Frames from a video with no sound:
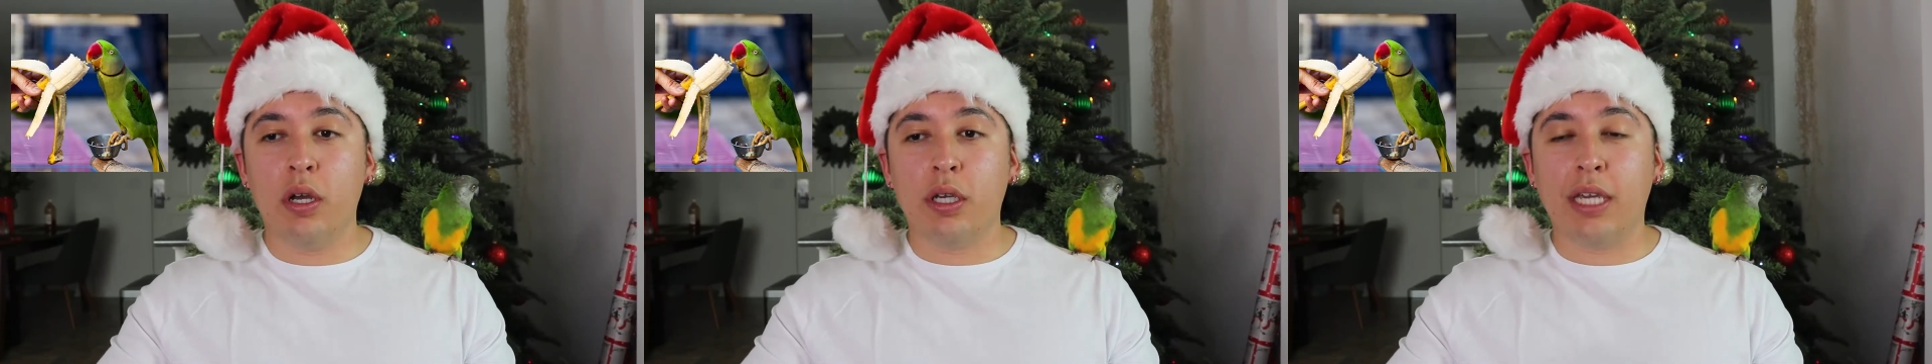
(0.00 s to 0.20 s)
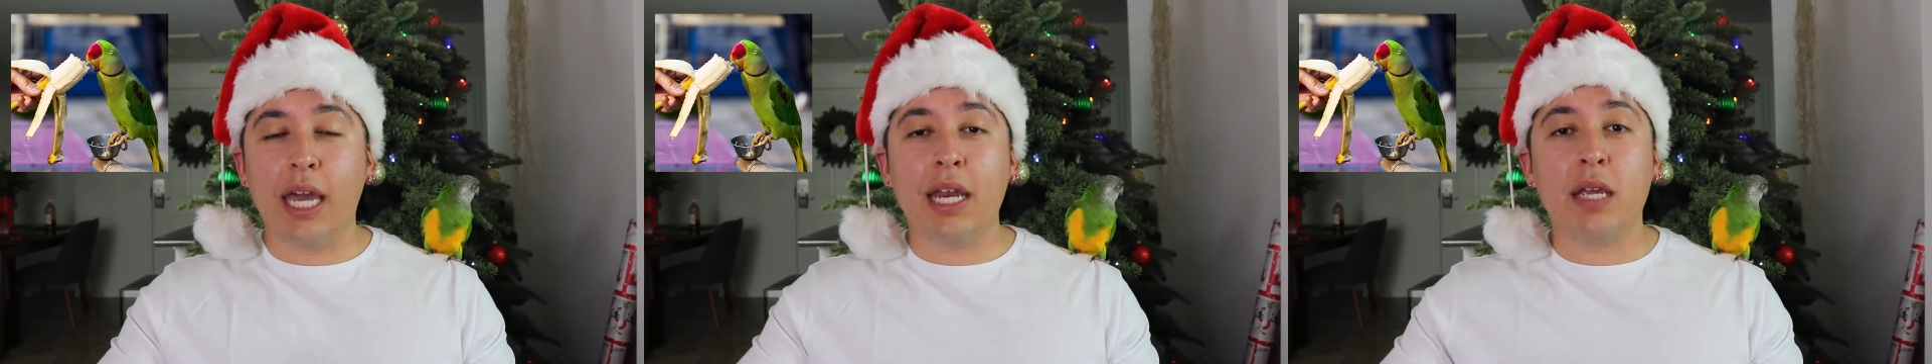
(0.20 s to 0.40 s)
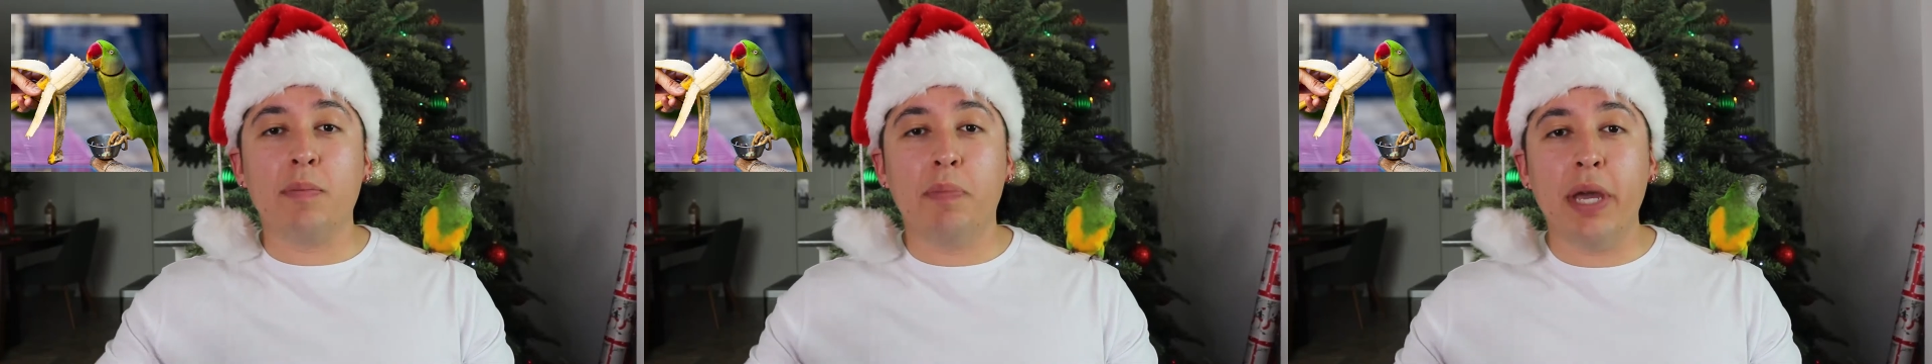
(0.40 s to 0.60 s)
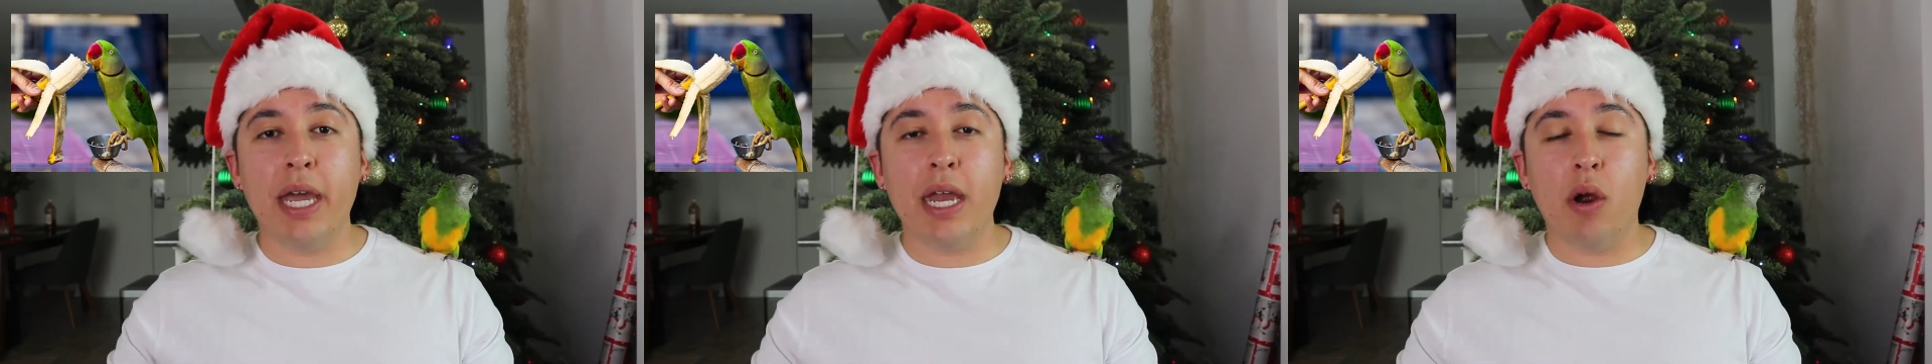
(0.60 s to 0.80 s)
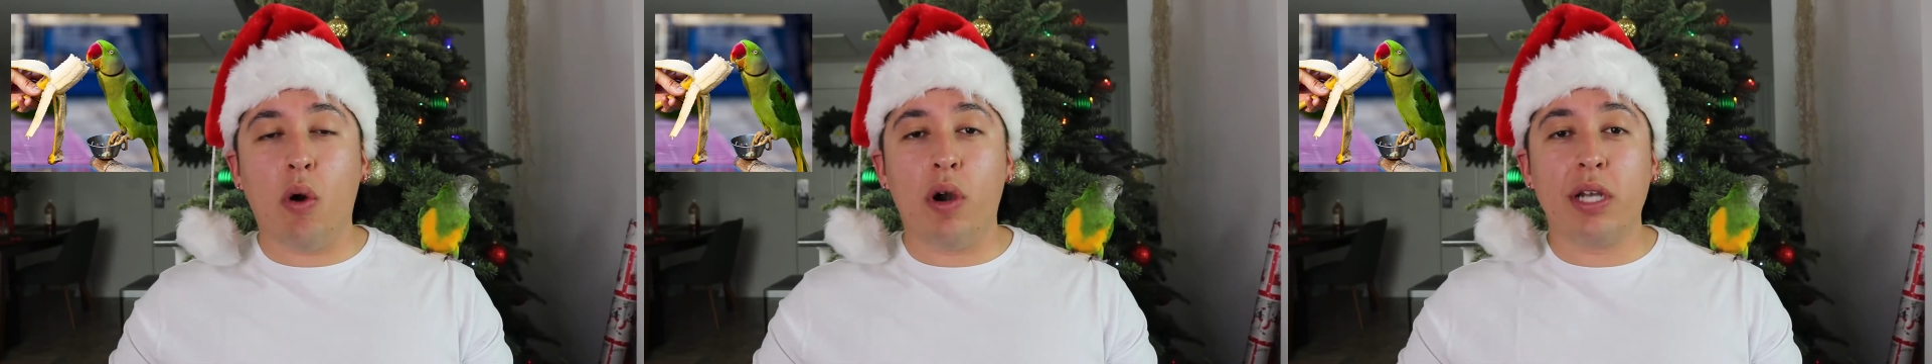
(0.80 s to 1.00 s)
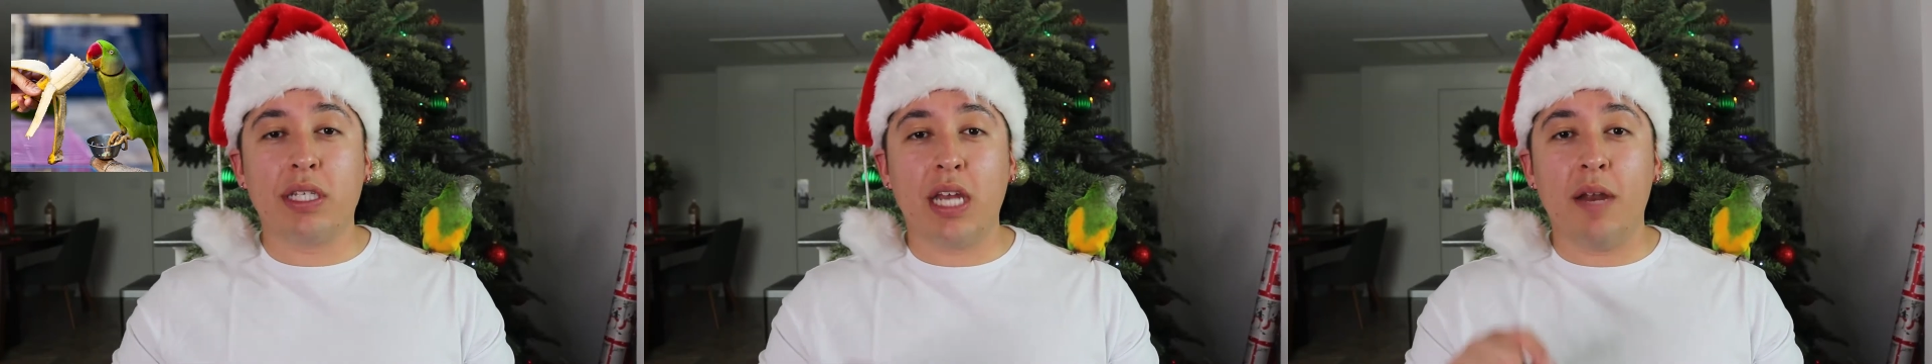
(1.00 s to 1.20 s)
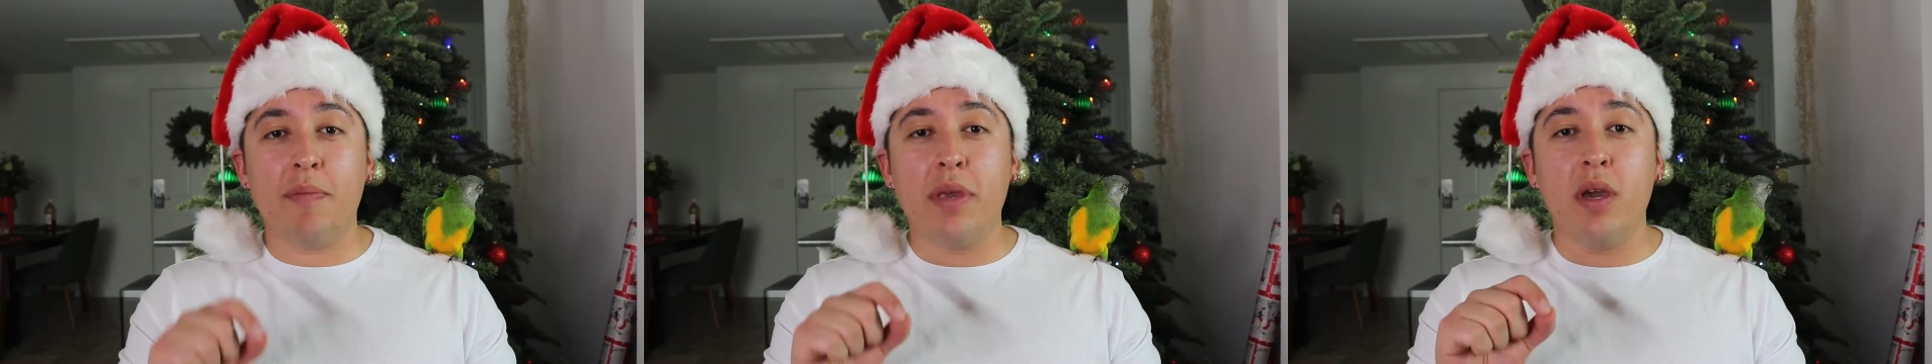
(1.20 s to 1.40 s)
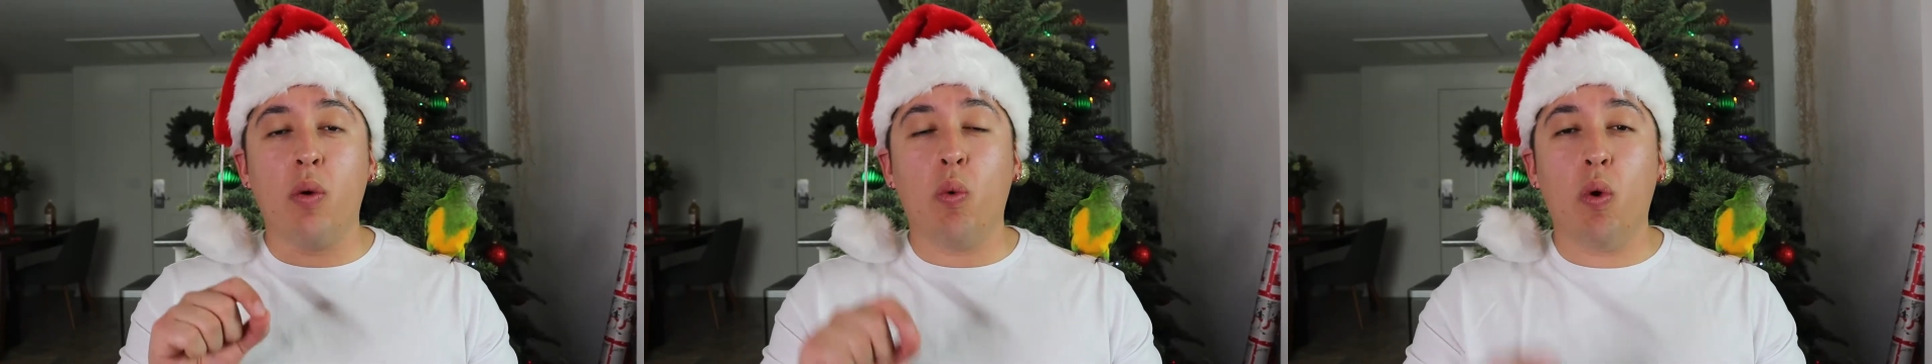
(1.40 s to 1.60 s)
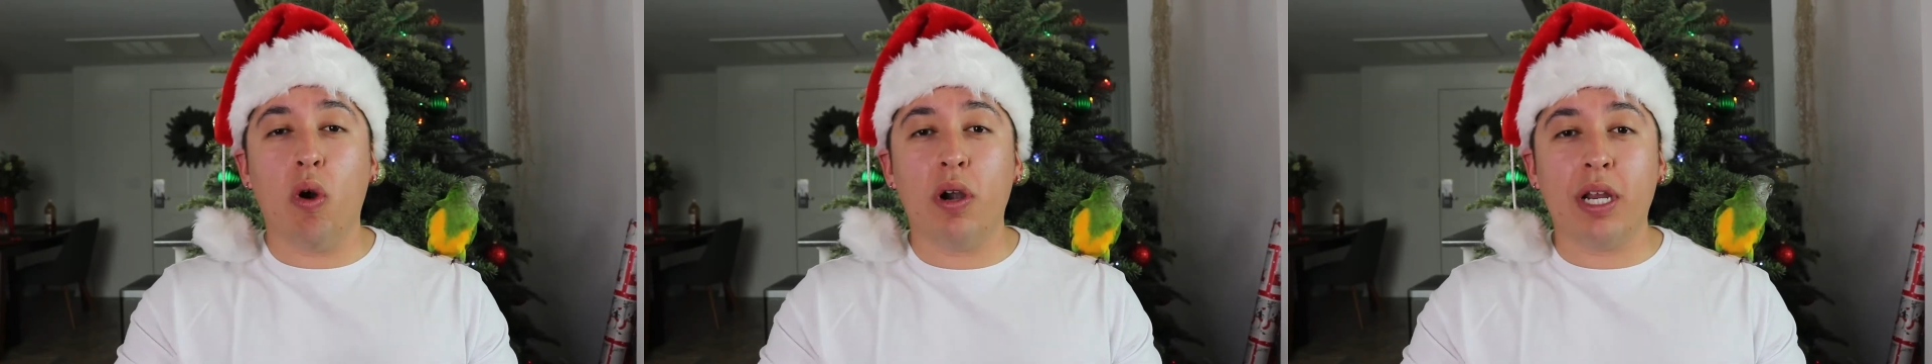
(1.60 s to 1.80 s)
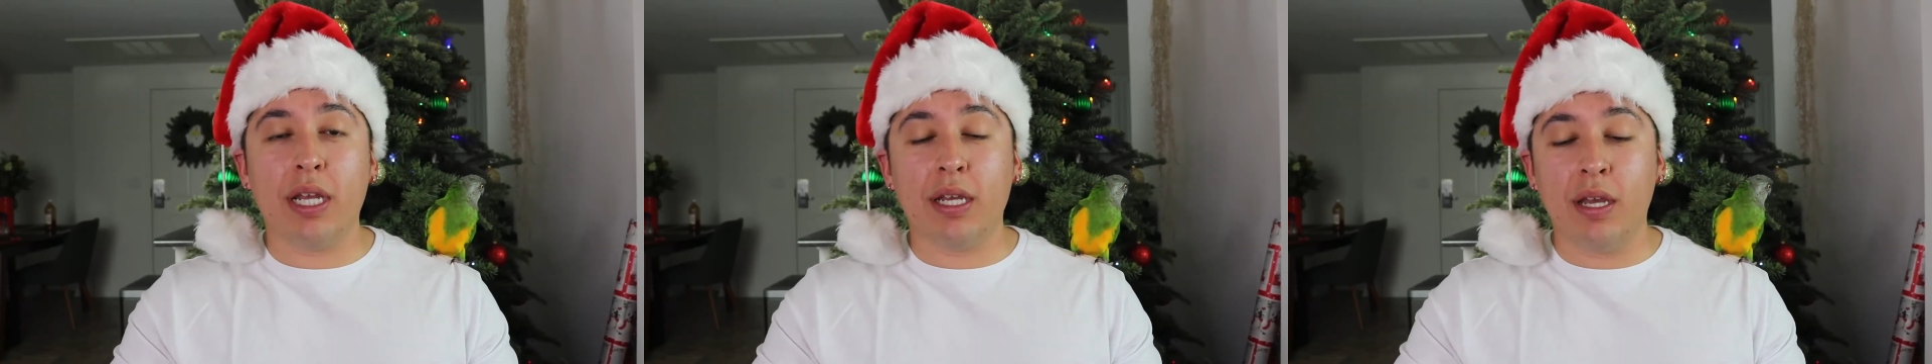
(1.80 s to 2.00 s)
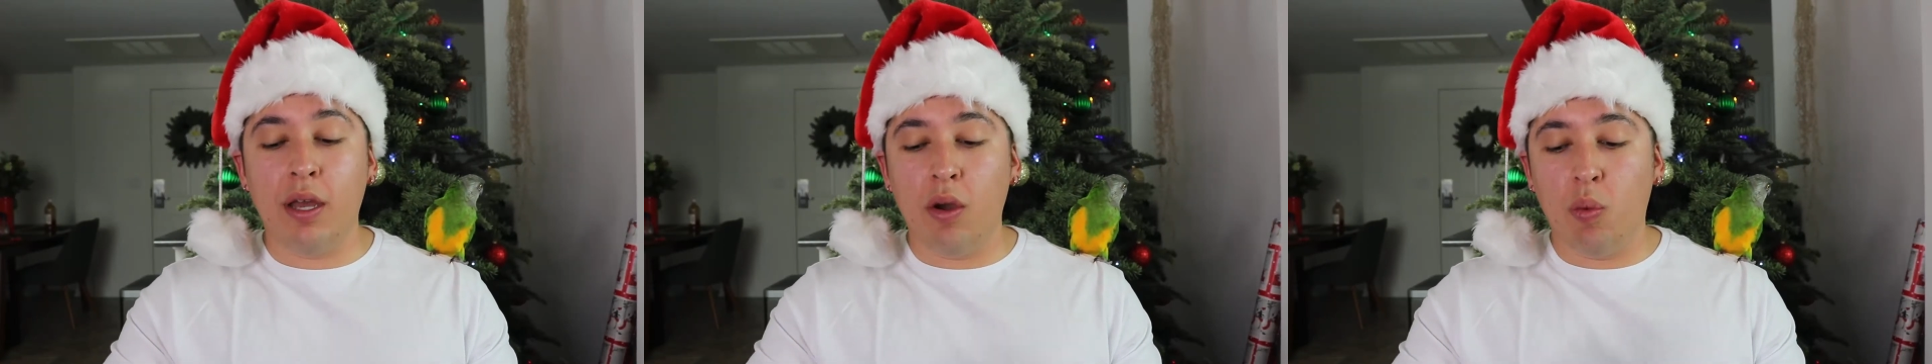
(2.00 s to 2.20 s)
getting bit, or it's going to be a warning